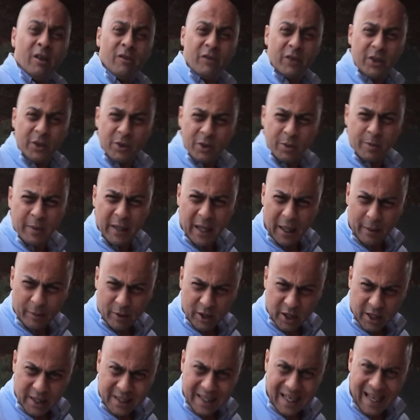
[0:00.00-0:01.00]
for you to be able
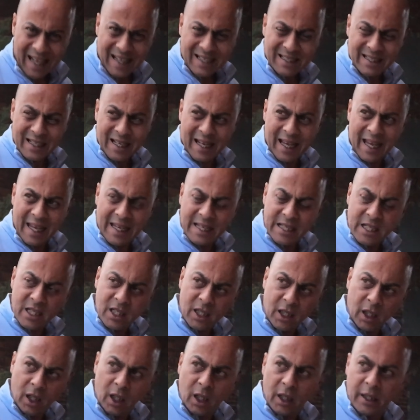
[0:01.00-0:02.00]
to get a
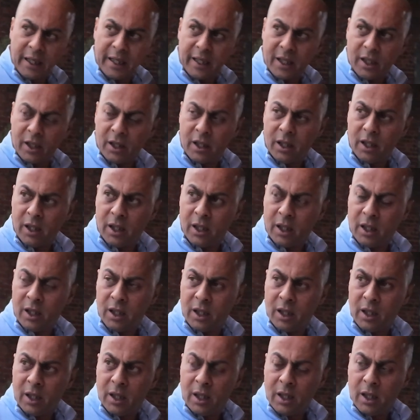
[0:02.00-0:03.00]
clear,
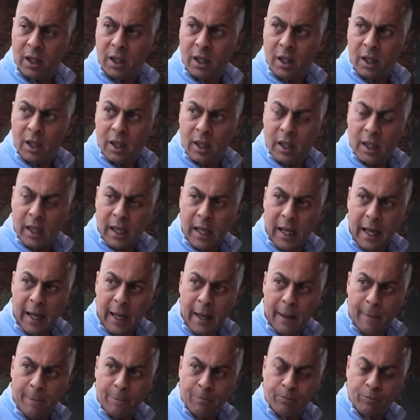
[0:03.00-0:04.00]

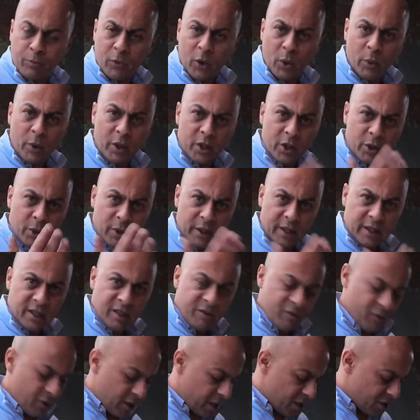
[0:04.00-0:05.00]

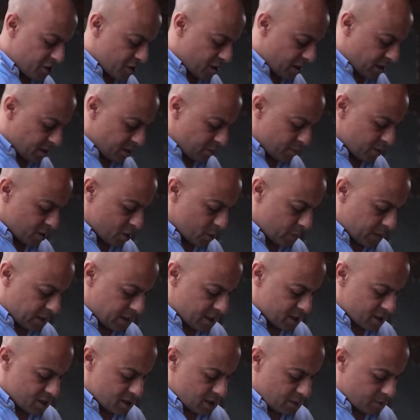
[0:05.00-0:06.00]
differentiator between
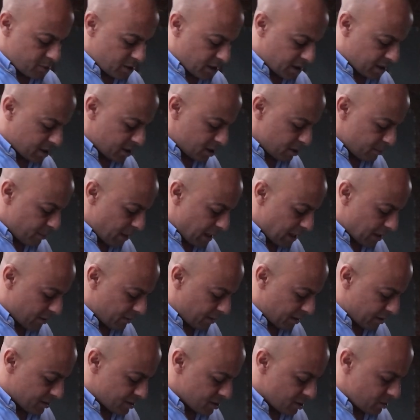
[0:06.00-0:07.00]
the subject and the
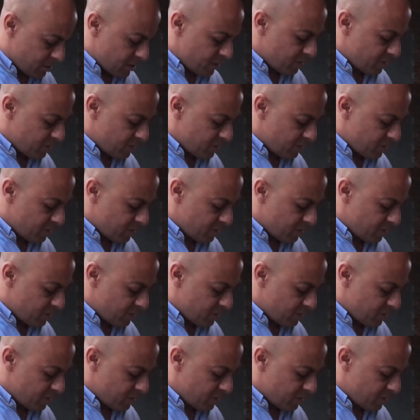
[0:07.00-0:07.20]
background. So